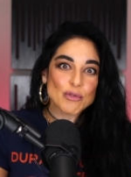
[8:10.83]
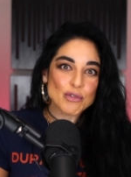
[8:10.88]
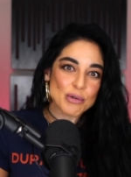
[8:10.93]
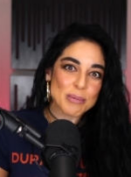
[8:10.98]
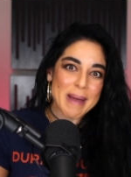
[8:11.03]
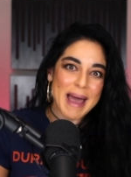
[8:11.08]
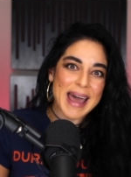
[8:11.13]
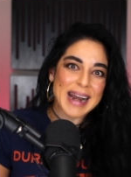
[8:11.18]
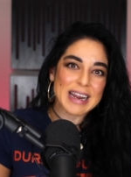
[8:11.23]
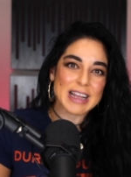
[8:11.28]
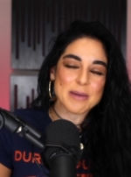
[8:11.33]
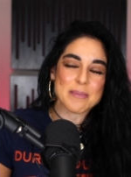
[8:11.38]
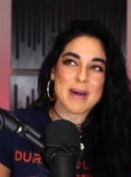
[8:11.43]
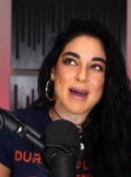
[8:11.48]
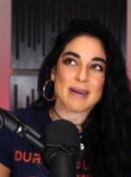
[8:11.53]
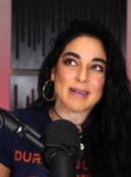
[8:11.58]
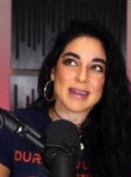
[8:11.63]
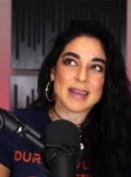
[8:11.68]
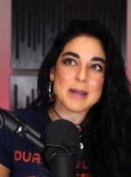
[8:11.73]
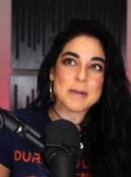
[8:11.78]
dramatic
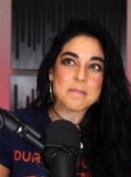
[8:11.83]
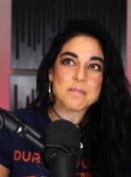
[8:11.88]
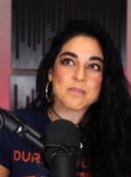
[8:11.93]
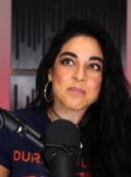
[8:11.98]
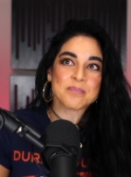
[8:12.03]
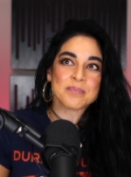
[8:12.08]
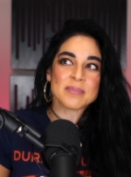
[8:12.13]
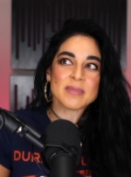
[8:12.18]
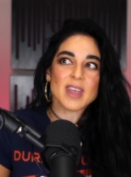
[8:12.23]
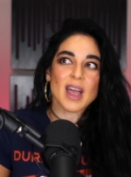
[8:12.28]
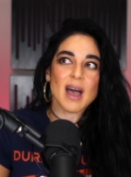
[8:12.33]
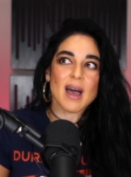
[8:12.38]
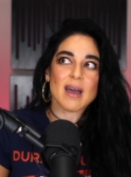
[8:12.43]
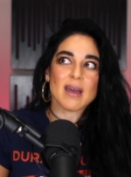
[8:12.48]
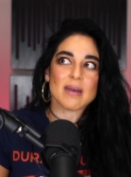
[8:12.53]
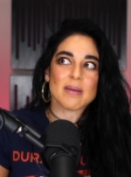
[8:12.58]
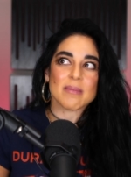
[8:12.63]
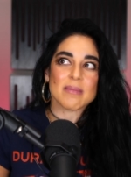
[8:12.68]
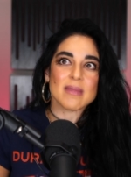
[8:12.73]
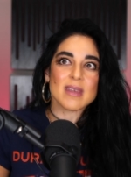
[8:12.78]
about it,
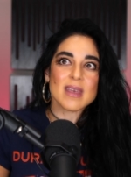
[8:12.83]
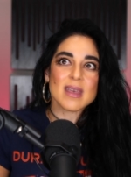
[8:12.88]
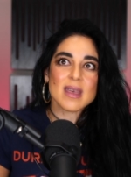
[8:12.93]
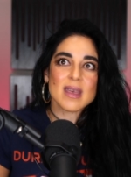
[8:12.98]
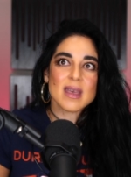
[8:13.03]
um,